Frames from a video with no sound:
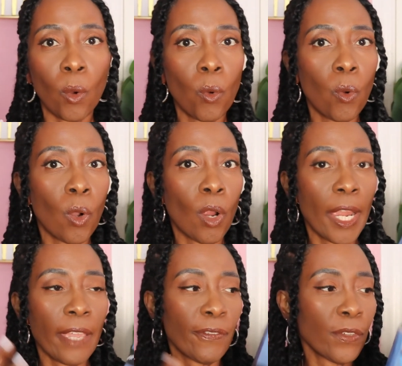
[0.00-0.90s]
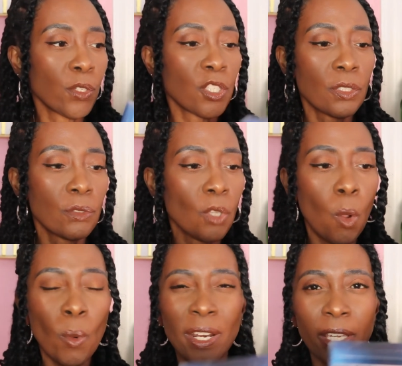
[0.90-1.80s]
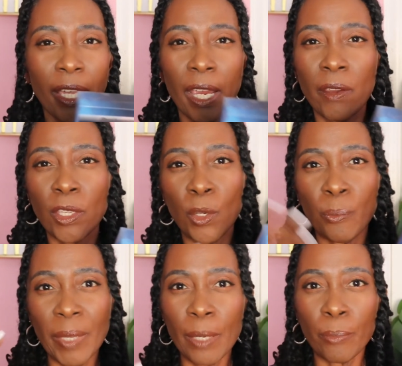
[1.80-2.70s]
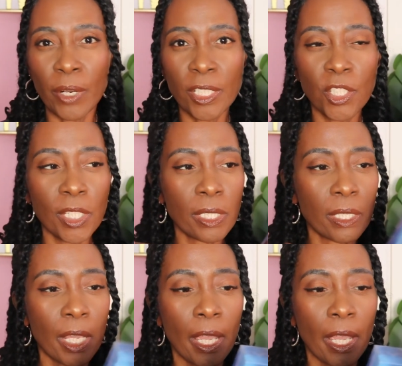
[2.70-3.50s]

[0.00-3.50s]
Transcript: or if you just don't want to carry your big brushes